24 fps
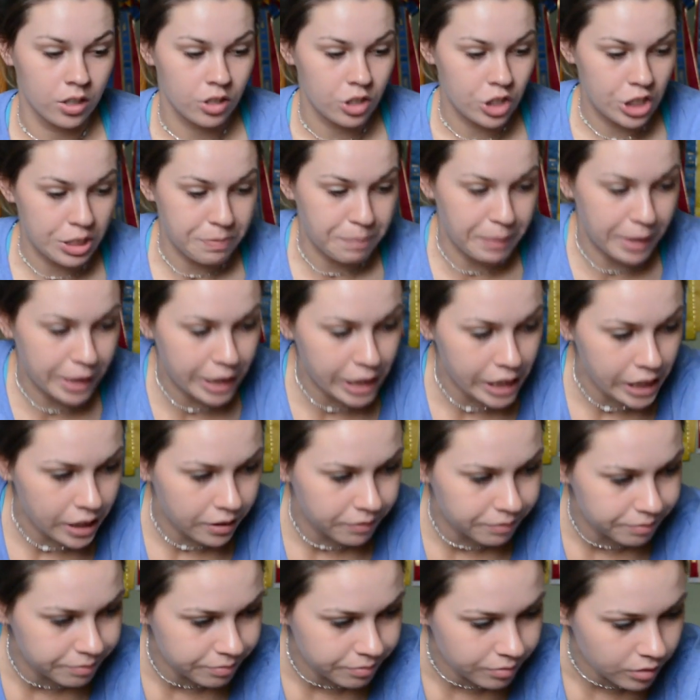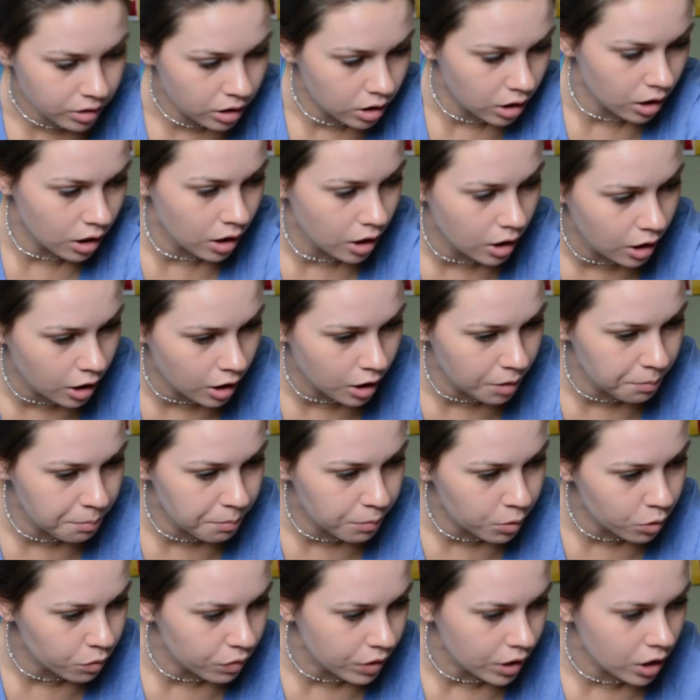she picky. Um,
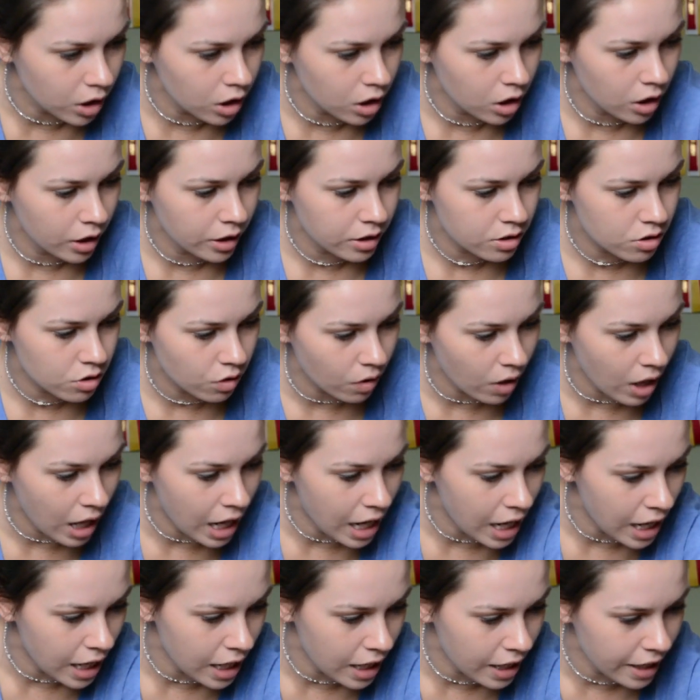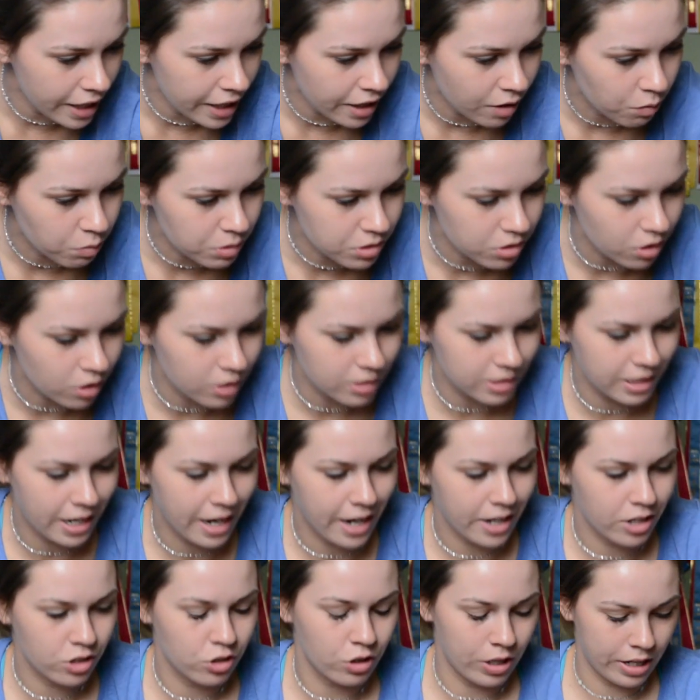moving on. So I was on
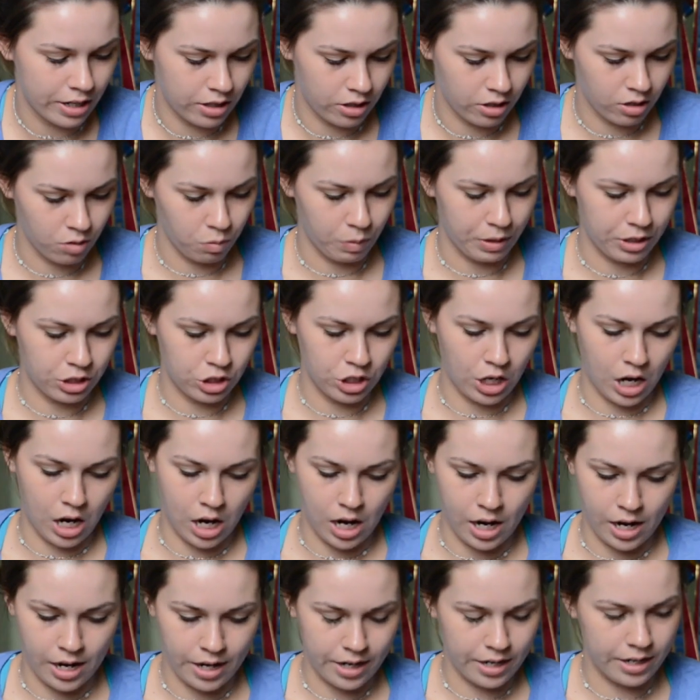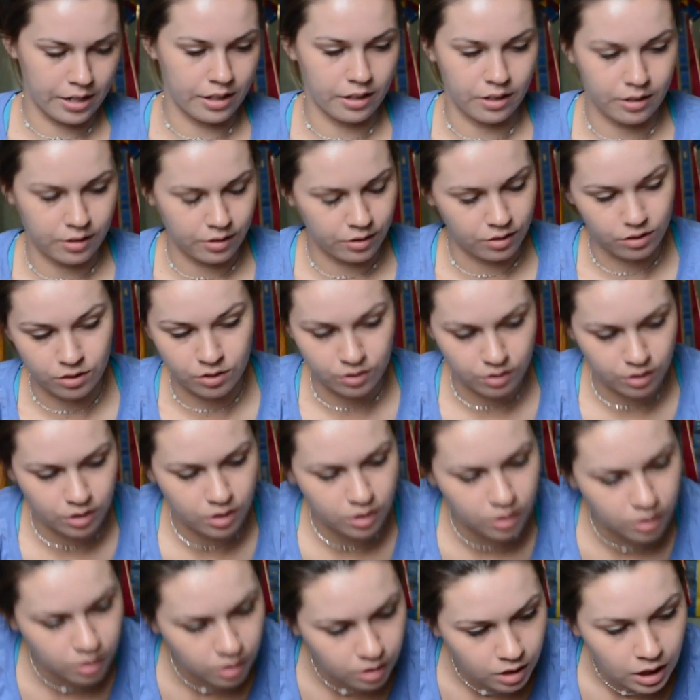Tack Trader, which I,
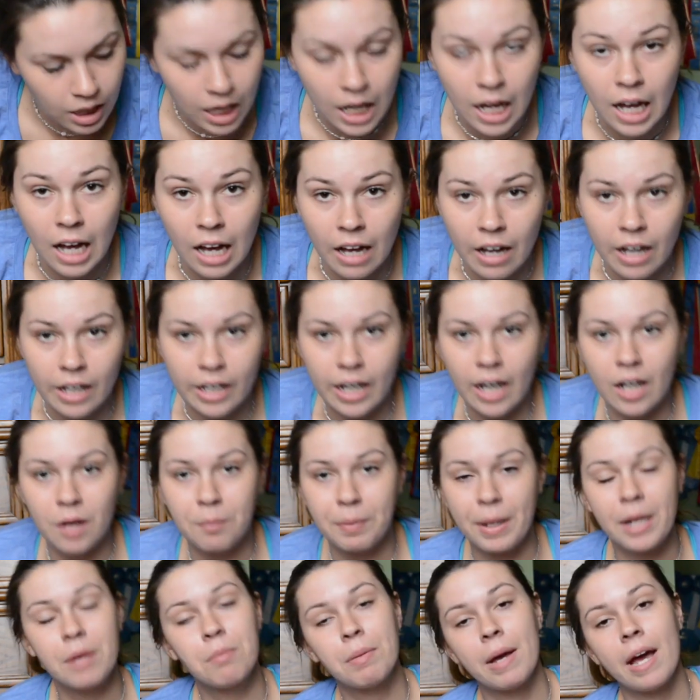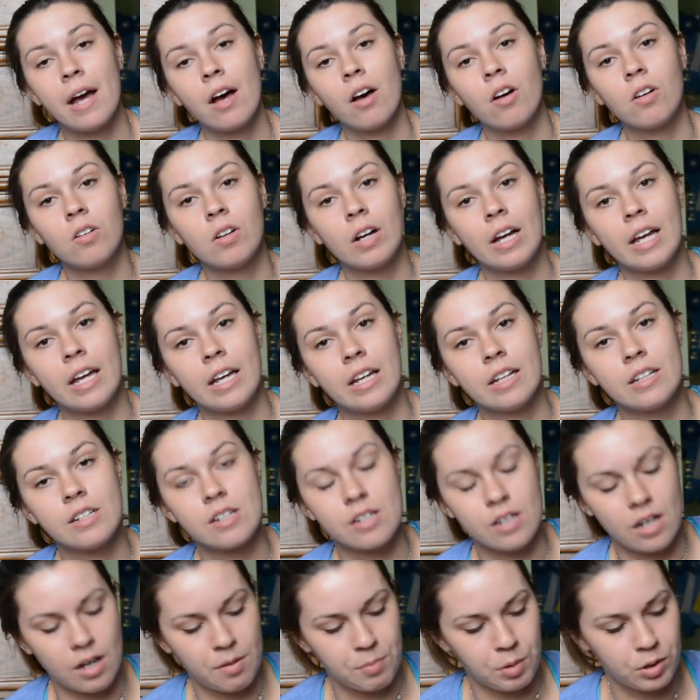I got a PayPal, and
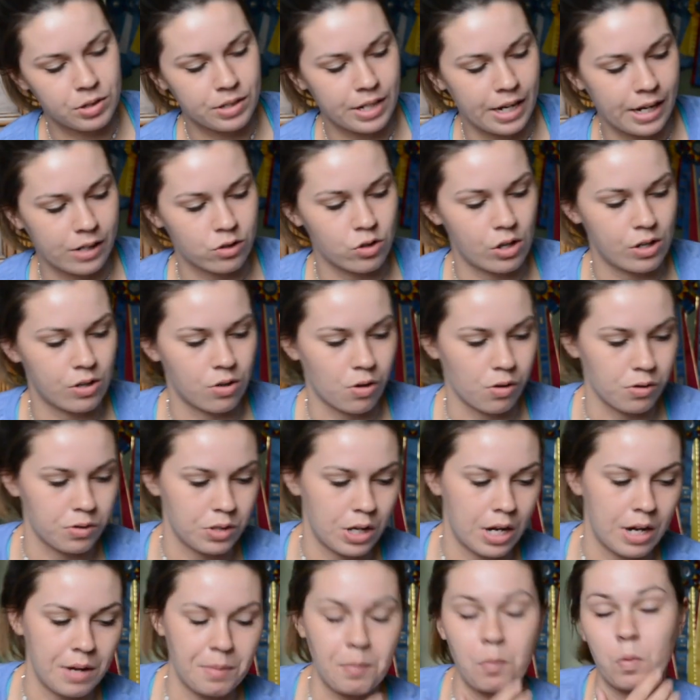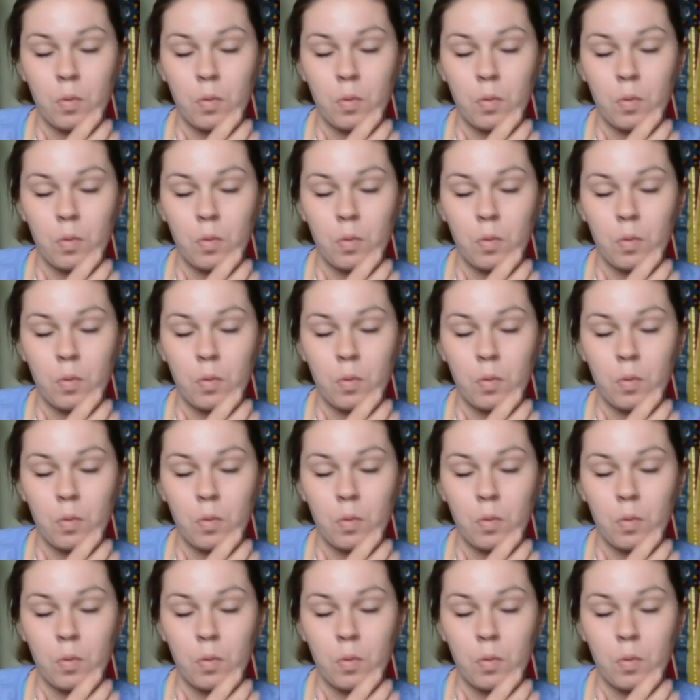I'm on Tack Trader all the time,